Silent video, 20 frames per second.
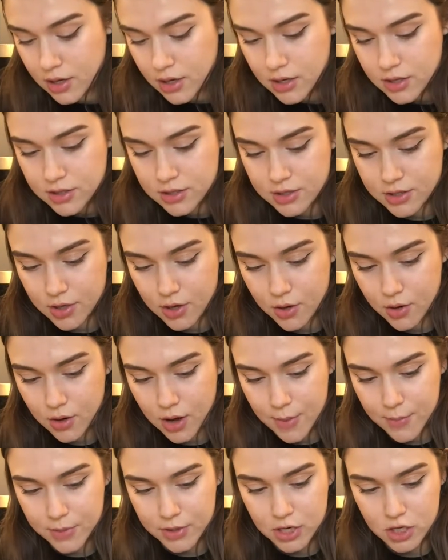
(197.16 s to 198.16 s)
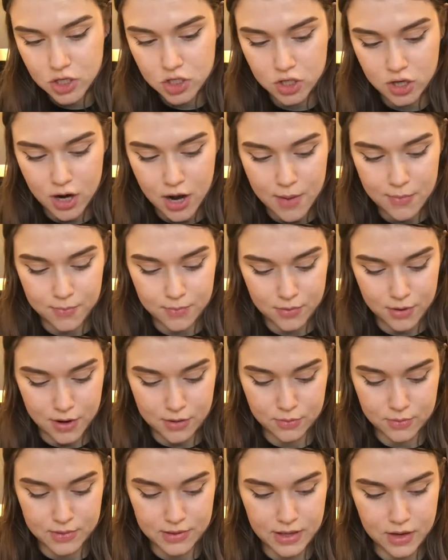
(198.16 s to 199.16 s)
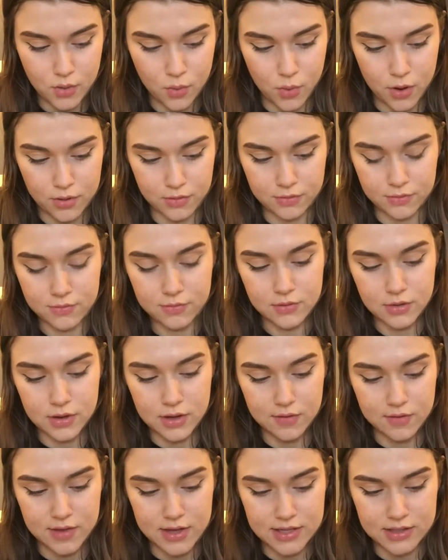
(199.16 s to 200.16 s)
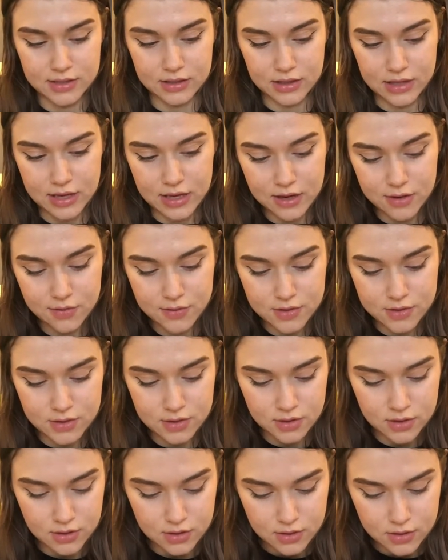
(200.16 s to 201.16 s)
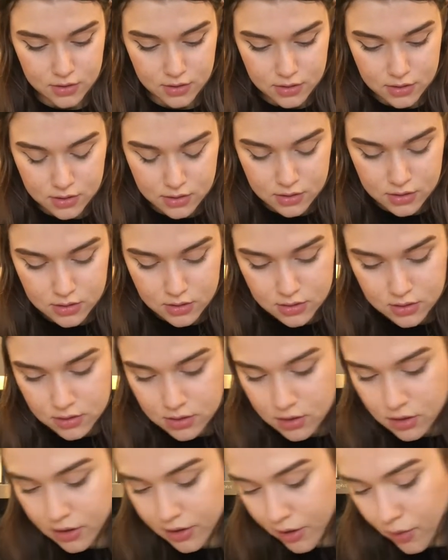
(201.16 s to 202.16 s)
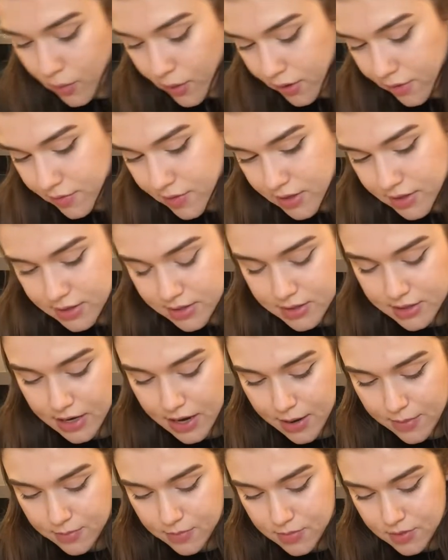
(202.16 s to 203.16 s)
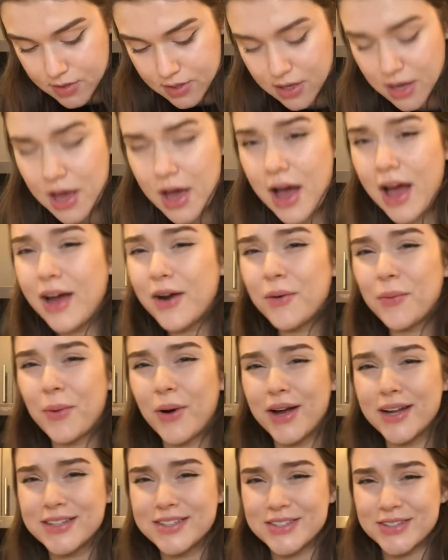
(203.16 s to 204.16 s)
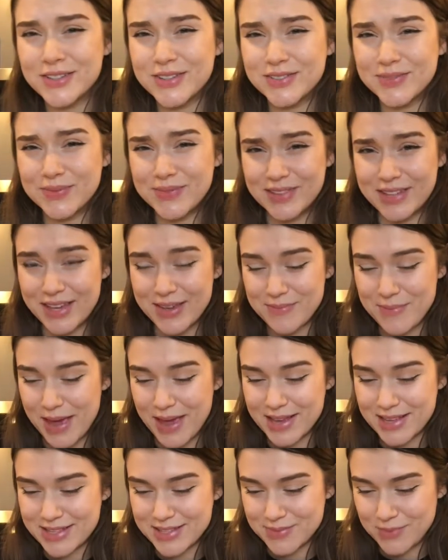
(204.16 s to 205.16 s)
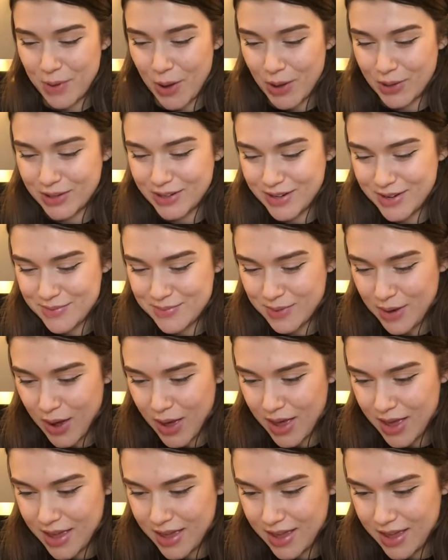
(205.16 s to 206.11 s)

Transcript: So I'm going to chop probably like one of these leaves, or like one of these stems. I don't want to like make it smaller, but